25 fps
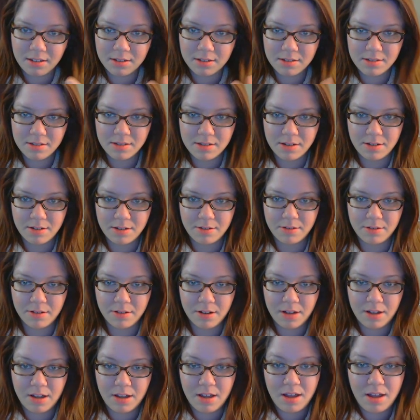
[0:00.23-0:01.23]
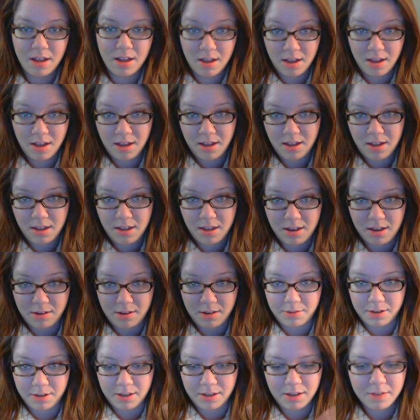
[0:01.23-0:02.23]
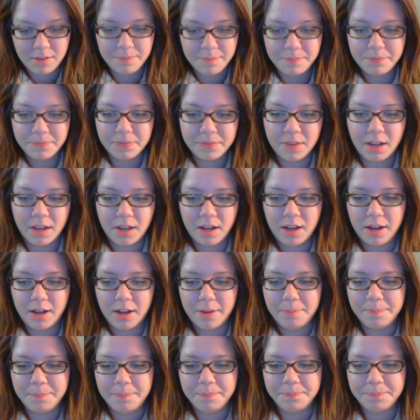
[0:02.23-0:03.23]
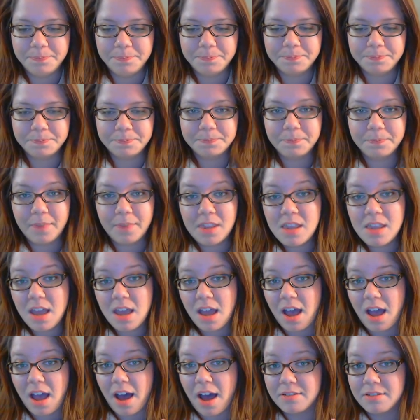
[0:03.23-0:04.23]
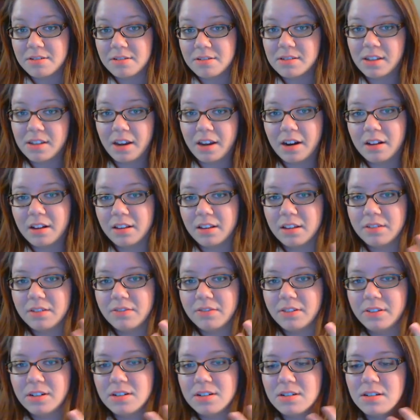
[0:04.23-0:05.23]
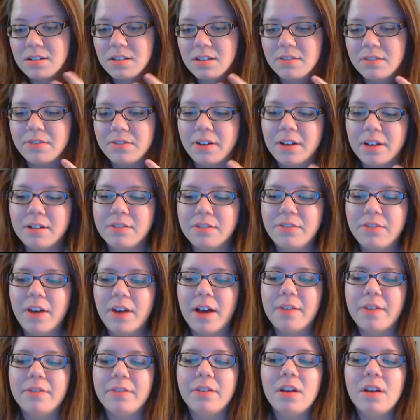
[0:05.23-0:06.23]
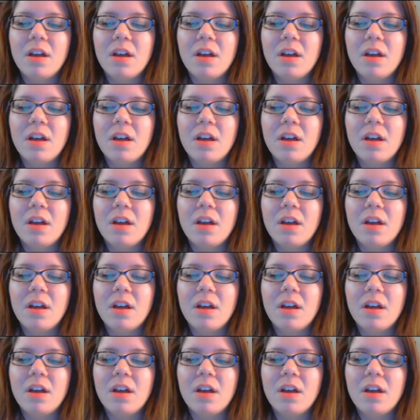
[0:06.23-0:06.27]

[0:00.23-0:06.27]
So, anyway, how does Caroline fit into the final five?